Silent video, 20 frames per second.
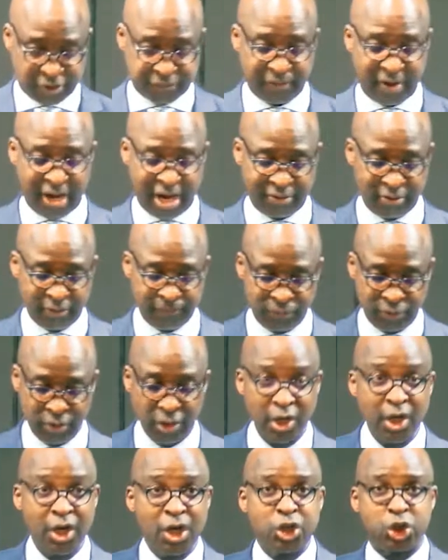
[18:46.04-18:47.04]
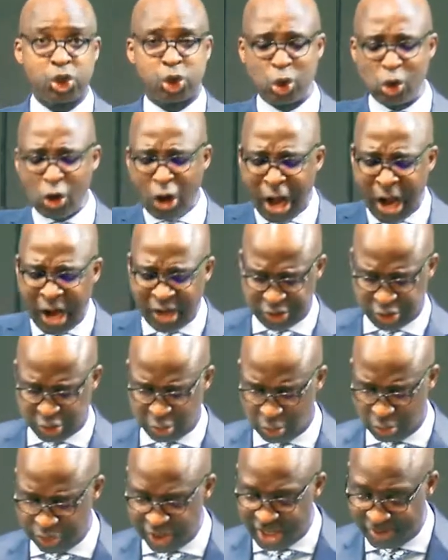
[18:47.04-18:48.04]
5. You
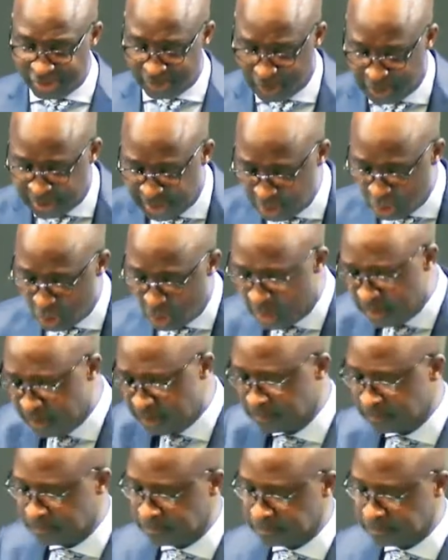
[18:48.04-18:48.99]
also, read everybody, go on.